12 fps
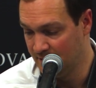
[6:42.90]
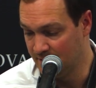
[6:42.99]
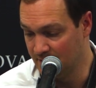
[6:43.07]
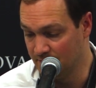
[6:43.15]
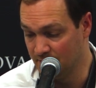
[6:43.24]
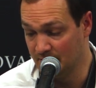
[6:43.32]

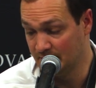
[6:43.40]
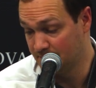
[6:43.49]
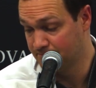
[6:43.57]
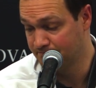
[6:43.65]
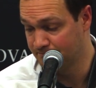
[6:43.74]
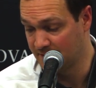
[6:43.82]
that really
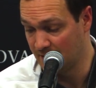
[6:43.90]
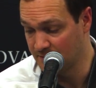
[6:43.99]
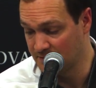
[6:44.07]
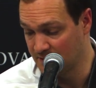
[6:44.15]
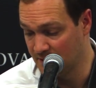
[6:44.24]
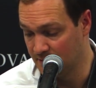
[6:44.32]
kept
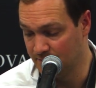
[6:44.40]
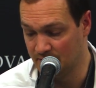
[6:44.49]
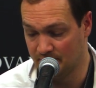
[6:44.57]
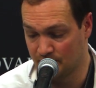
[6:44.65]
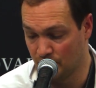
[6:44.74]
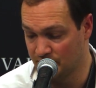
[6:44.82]
us in it. And then,
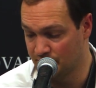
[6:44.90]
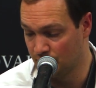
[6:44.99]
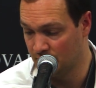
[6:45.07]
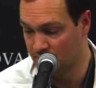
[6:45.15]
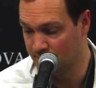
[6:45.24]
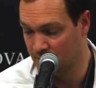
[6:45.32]
of course, the
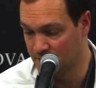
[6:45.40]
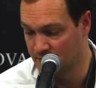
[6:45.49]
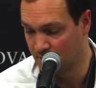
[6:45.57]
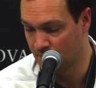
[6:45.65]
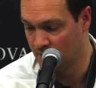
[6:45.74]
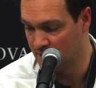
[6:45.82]
one to put us
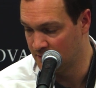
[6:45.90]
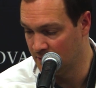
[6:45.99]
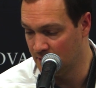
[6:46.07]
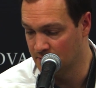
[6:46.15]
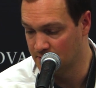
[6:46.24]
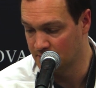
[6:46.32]
up one at the
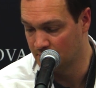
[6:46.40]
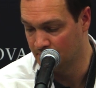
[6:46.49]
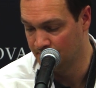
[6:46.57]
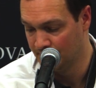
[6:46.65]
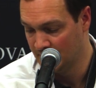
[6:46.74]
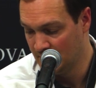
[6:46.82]
end.
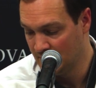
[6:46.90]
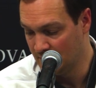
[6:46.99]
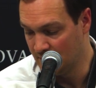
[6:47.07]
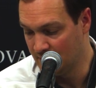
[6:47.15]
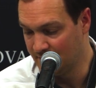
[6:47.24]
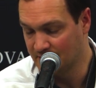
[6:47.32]
So,
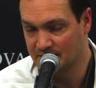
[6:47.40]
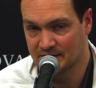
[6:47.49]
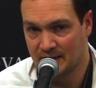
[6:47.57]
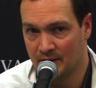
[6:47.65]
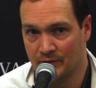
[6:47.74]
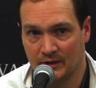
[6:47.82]
that's just
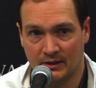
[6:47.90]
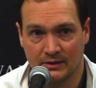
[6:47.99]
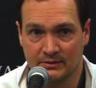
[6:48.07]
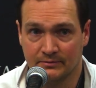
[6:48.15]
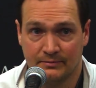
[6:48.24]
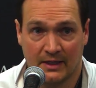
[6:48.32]
kind of what he
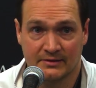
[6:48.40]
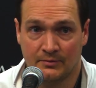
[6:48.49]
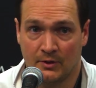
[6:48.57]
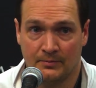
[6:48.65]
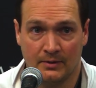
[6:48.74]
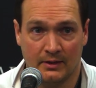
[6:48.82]
does.
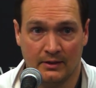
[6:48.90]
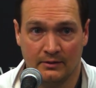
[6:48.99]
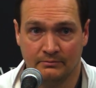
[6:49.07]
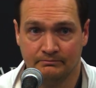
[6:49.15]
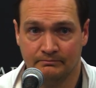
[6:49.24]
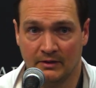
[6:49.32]
Basketball player
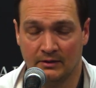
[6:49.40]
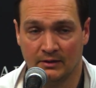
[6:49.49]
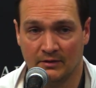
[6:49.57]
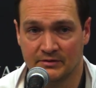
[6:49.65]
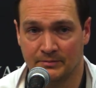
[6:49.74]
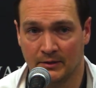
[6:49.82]
and
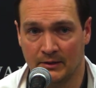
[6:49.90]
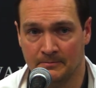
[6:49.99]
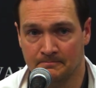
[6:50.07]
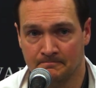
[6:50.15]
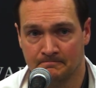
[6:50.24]
loves to play.